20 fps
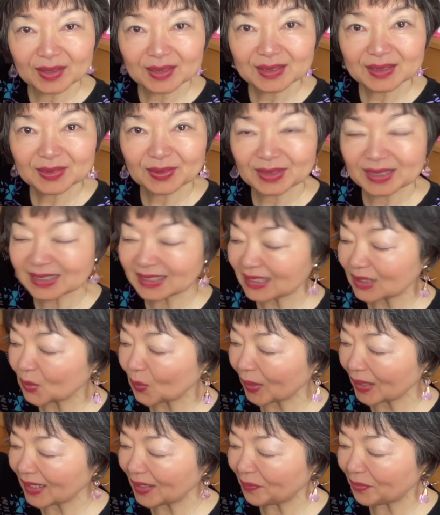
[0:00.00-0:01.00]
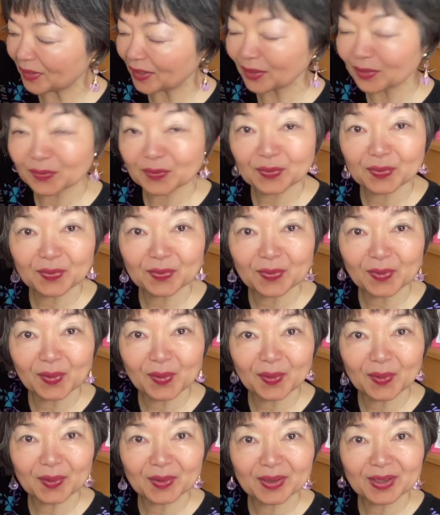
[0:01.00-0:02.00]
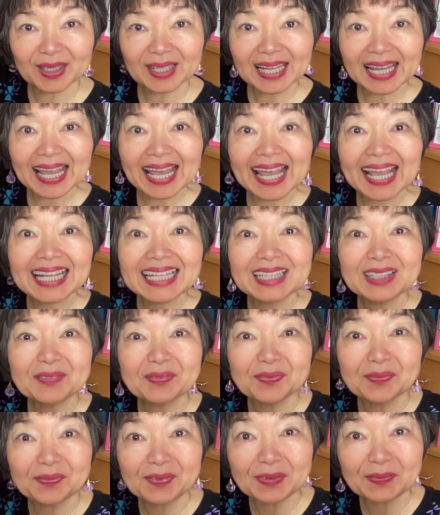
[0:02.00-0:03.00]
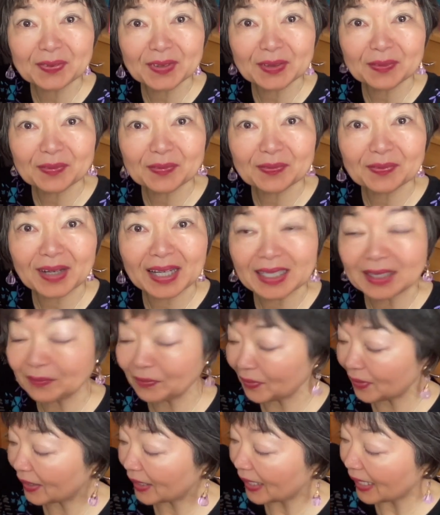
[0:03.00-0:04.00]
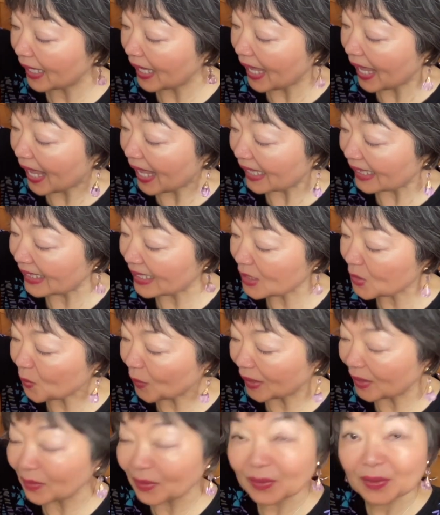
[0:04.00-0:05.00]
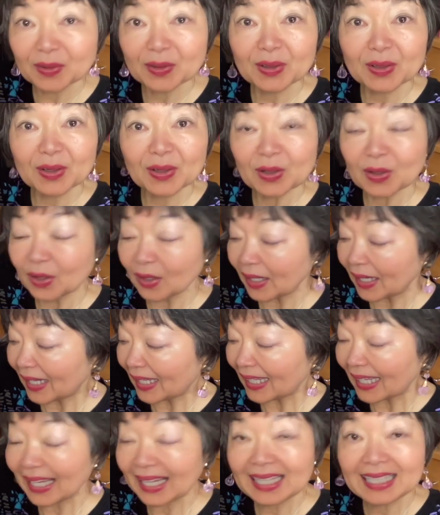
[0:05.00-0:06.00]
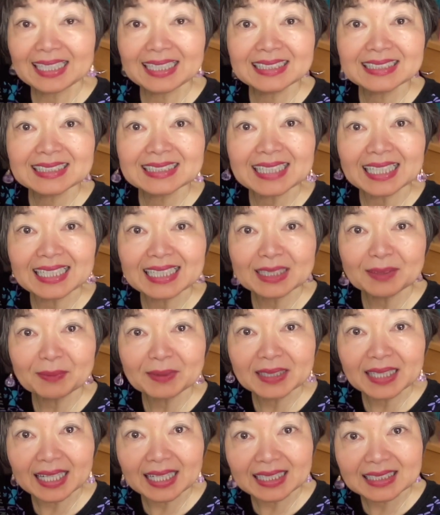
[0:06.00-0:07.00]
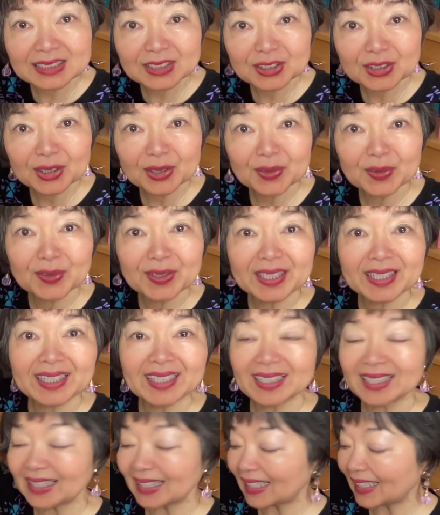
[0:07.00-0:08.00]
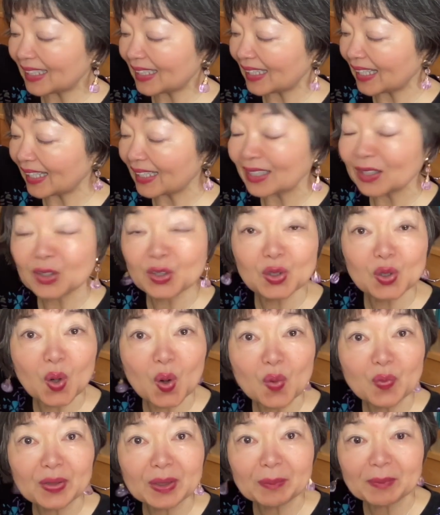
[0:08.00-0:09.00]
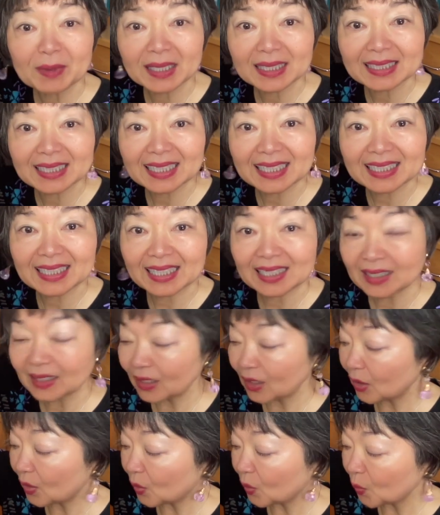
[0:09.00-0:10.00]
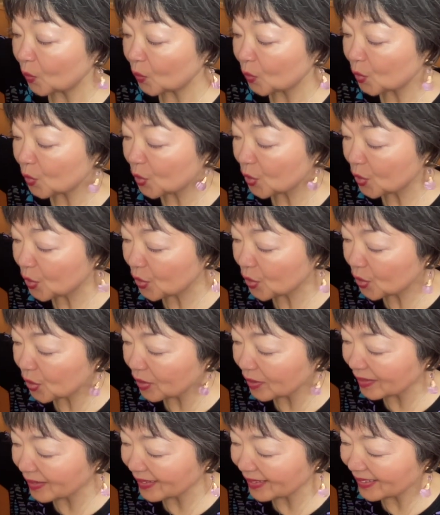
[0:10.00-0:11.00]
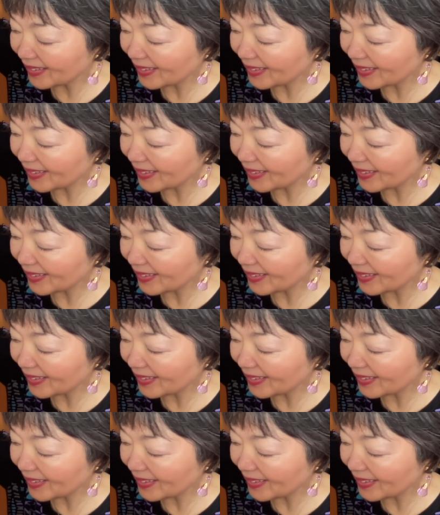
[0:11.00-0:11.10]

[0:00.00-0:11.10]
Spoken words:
So this is quite difficult. 4. And the 5th, 5, this one. And this is a little bit circular, like no from katakana. Shun.